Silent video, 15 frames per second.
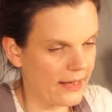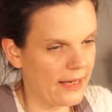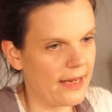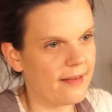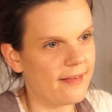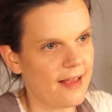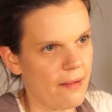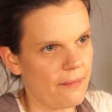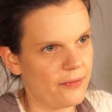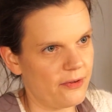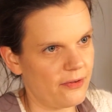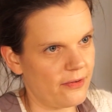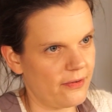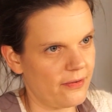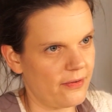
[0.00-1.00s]
except
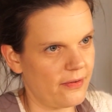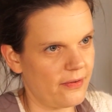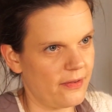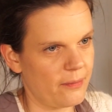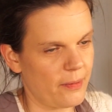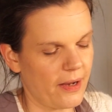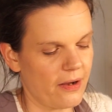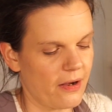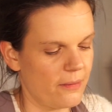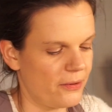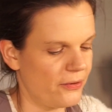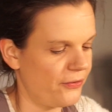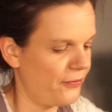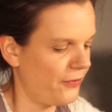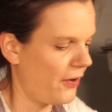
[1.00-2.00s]
the bicarbonate
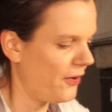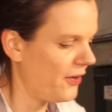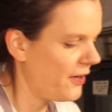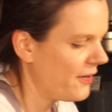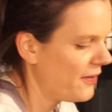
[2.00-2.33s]
of soda.